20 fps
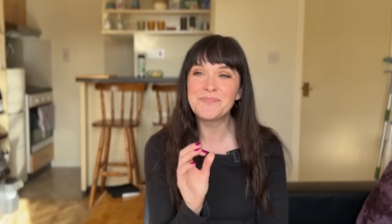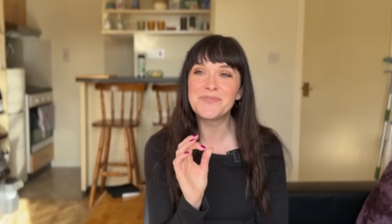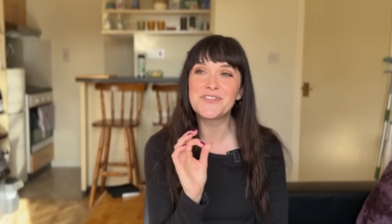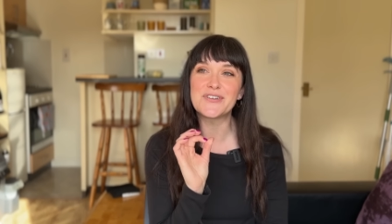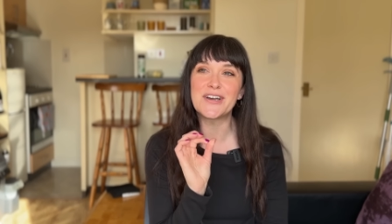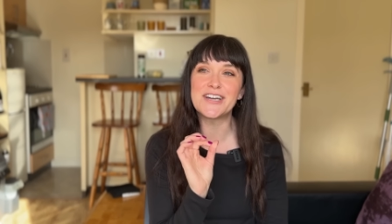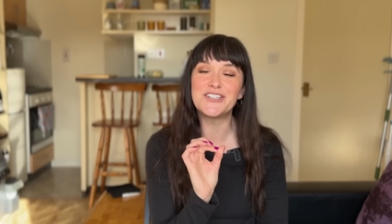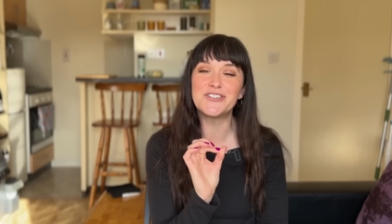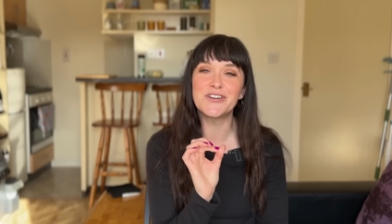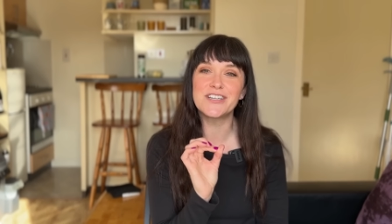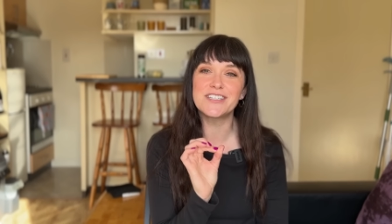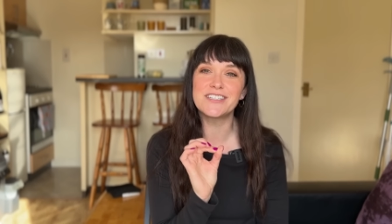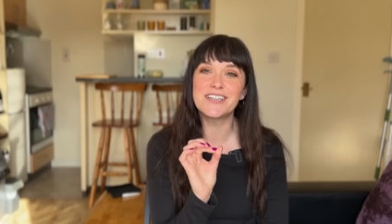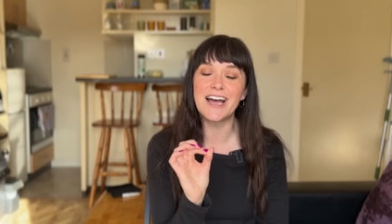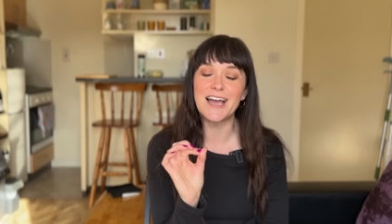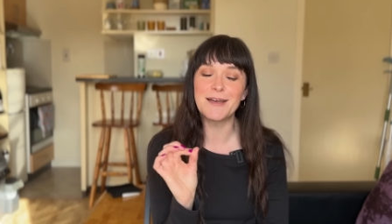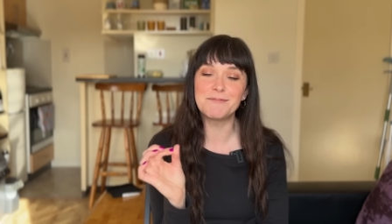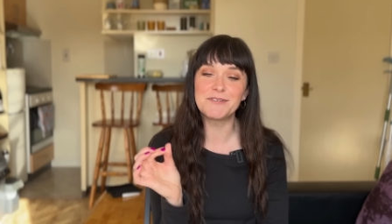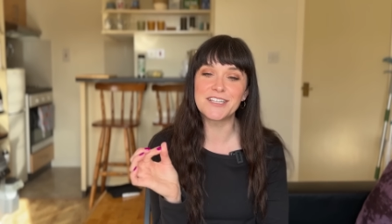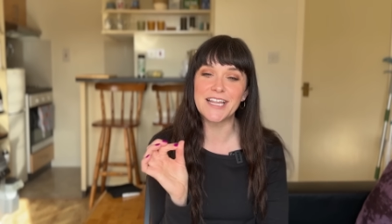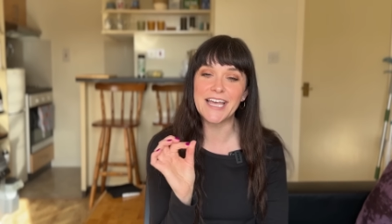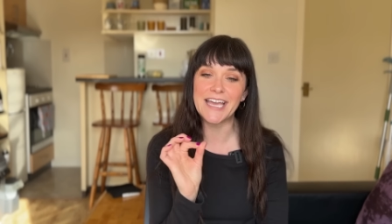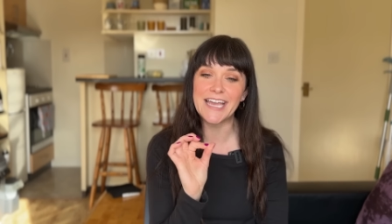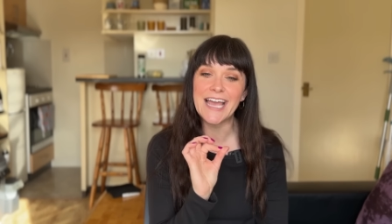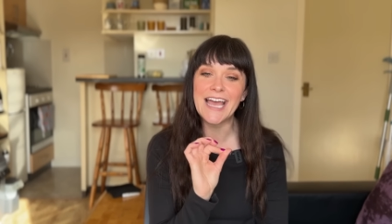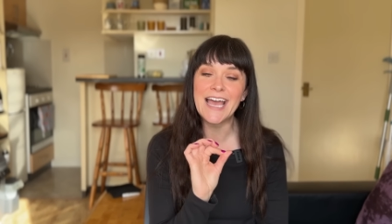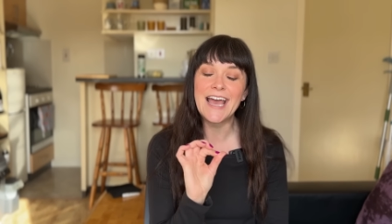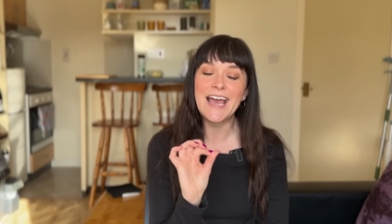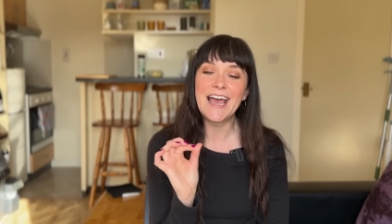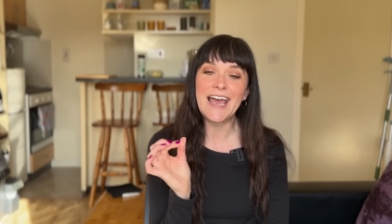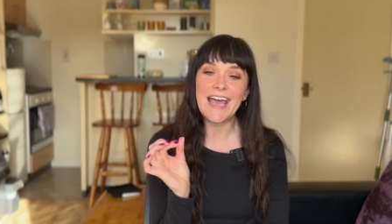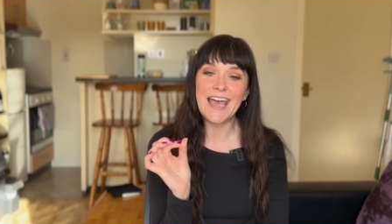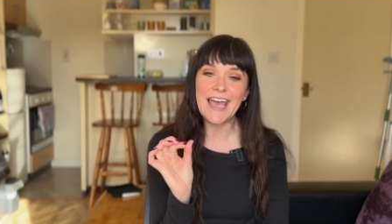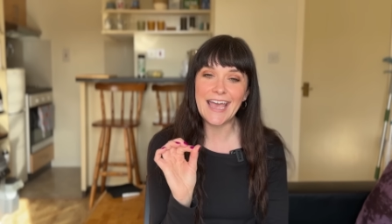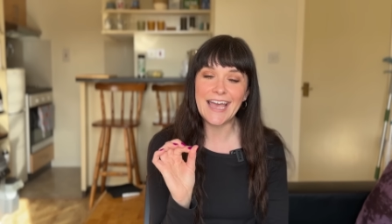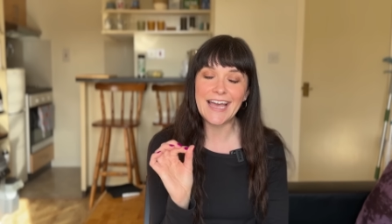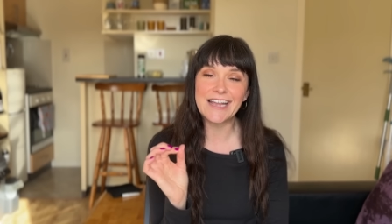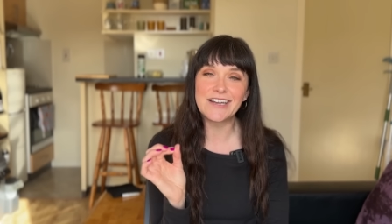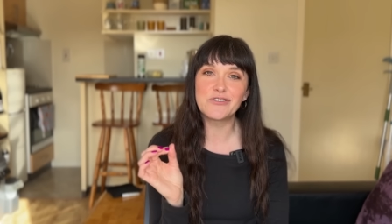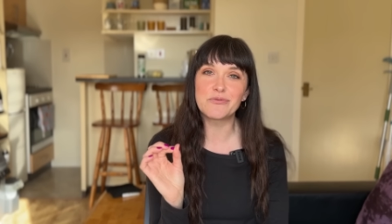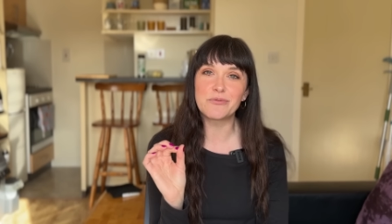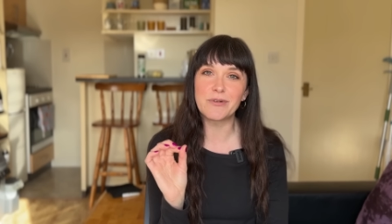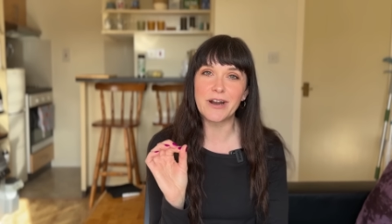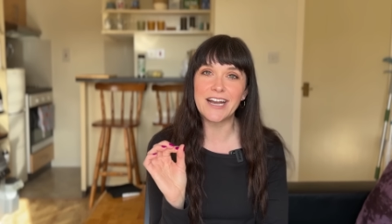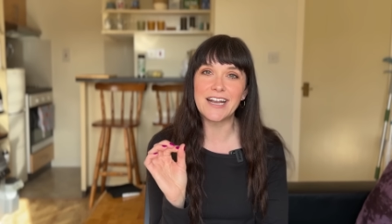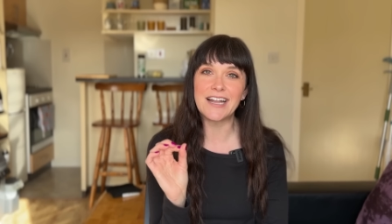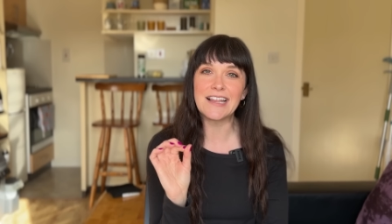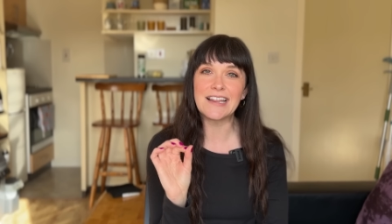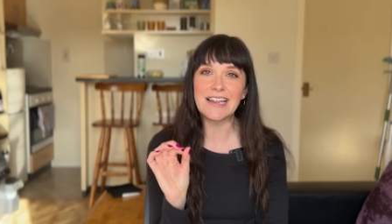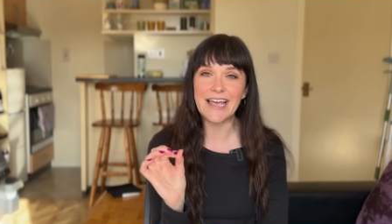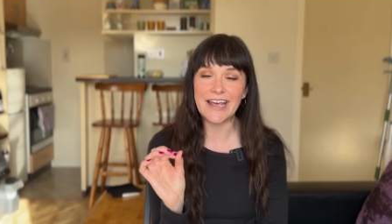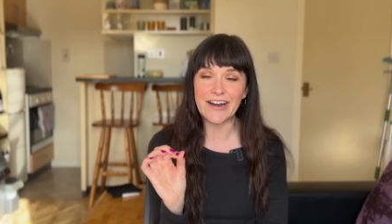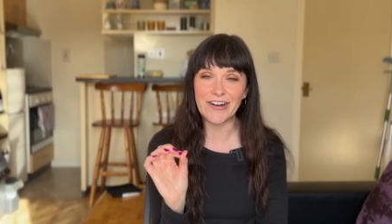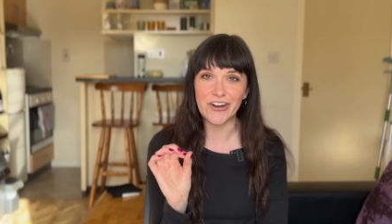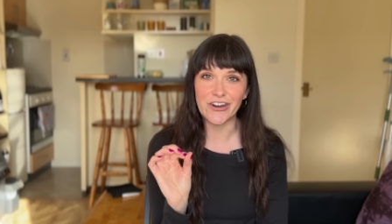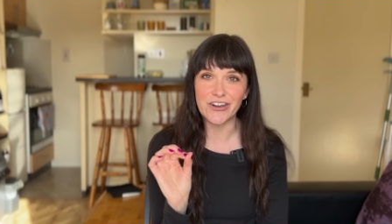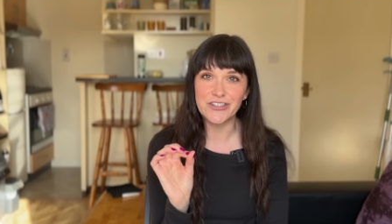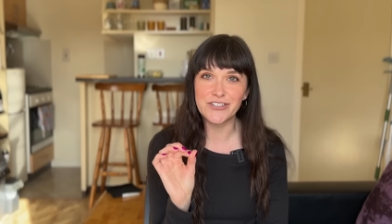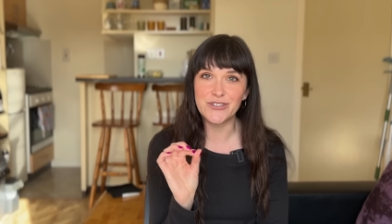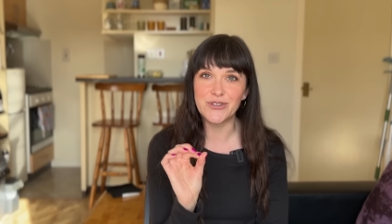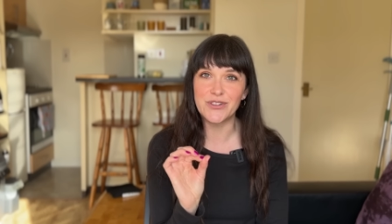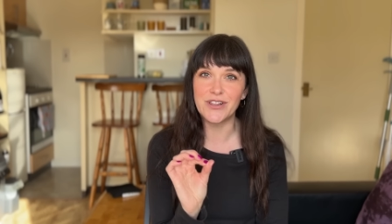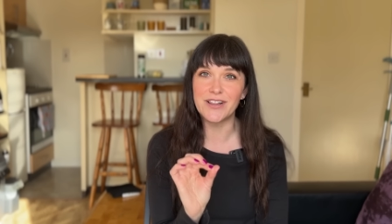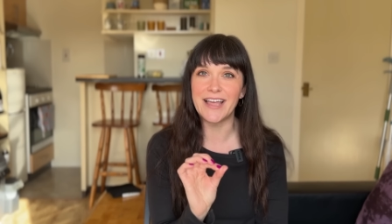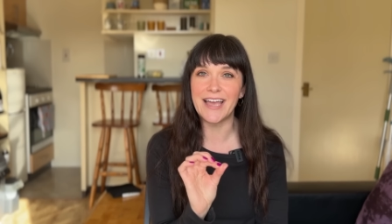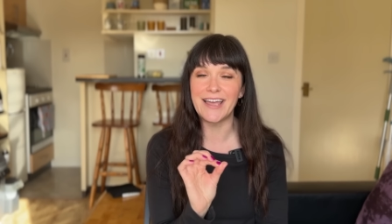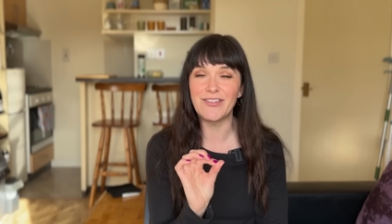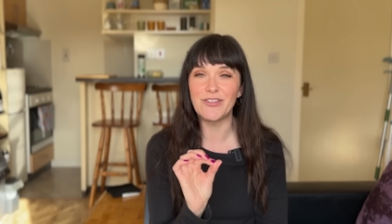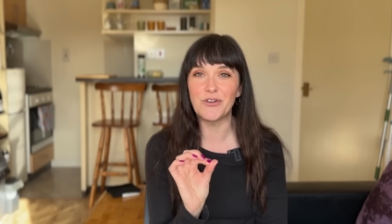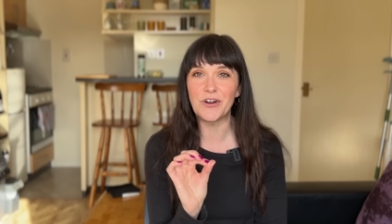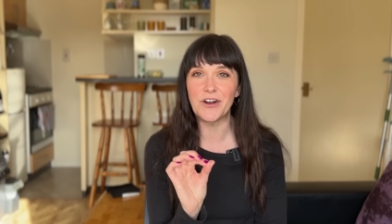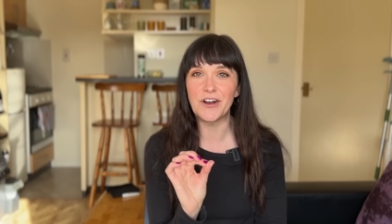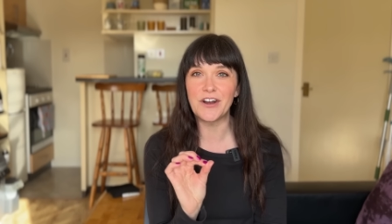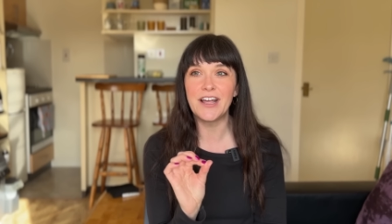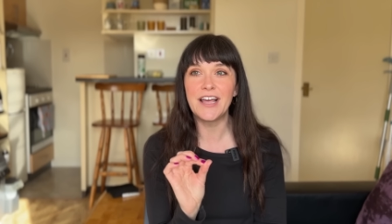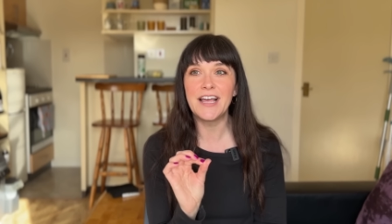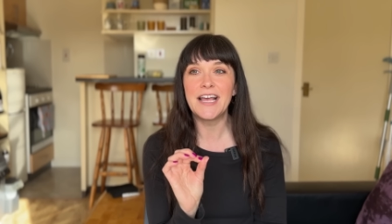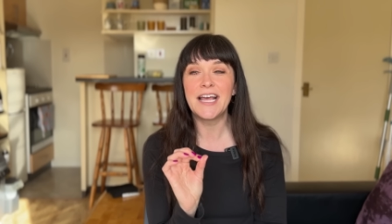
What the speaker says: So I took a time to like hand write a letter to the landlord,